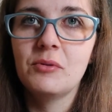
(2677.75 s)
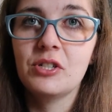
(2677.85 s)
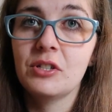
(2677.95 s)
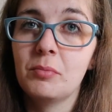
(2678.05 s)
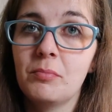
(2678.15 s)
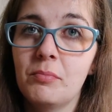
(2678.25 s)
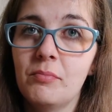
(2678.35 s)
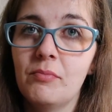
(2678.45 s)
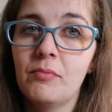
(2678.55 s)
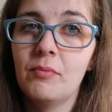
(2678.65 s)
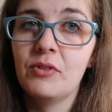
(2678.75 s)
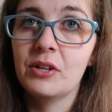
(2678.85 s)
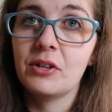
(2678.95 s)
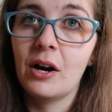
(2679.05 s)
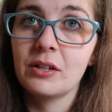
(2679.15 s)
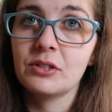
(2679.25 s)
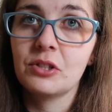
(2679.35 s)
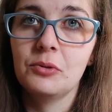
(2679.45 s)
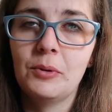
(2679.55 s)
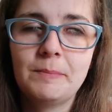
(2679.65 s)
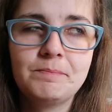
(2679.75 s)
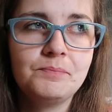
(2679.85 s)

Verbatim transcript: which is a theatre art school.